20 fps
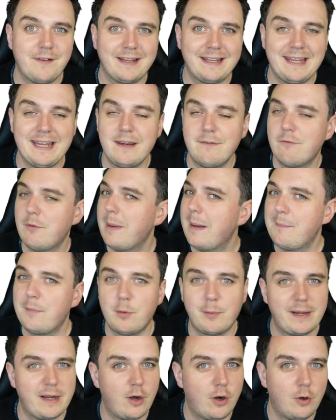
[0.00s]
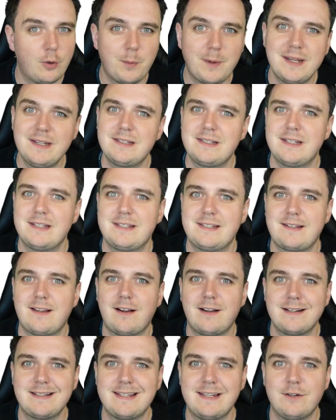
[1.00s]
Again, remember, we always
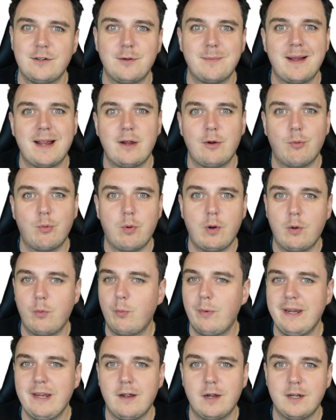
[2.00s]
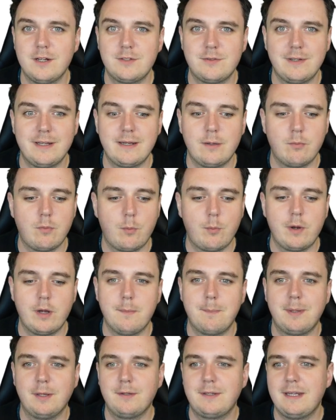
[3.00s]
start here no matter what we are doing and what we are
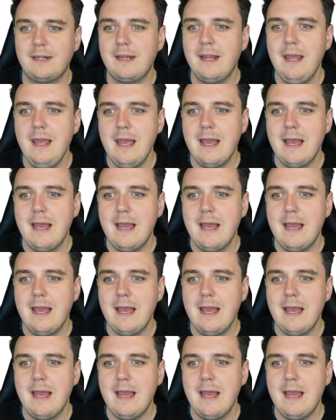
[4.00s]
building.